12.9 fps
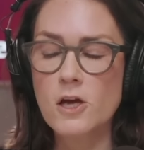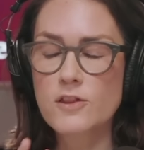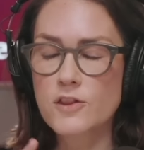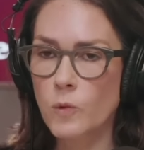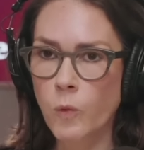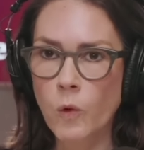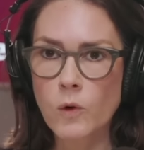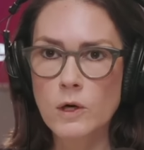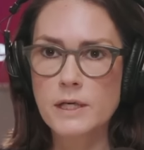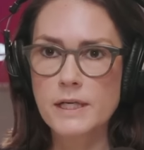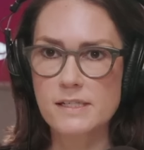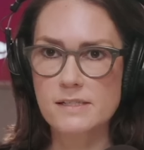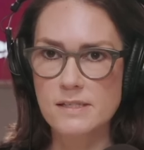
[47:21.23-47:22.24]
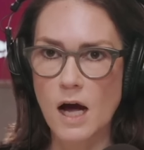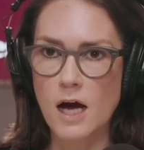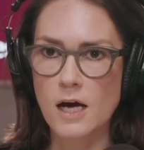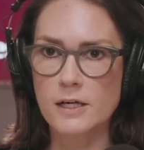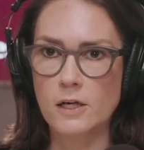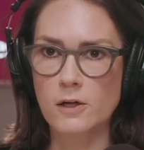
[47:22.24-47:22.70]
The war is
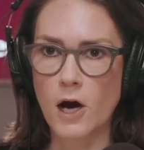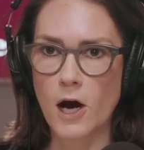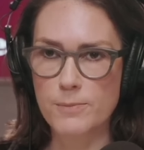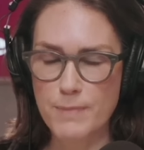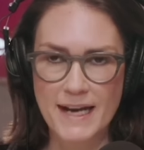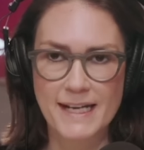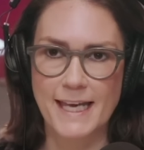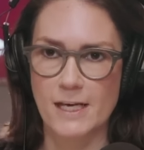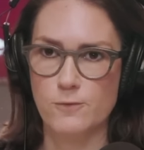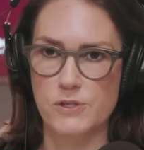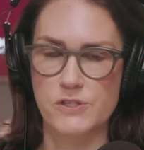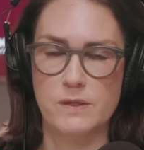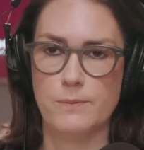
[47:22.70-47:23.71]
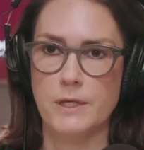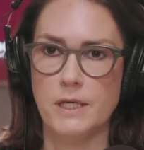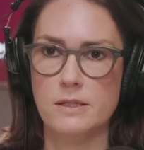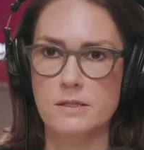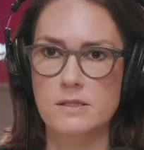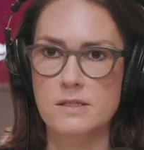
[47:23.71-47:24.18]
not on Medicaid
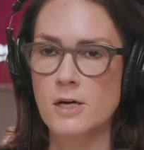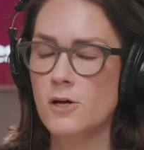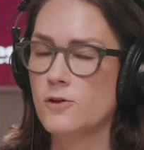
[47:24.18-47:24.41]
recipients.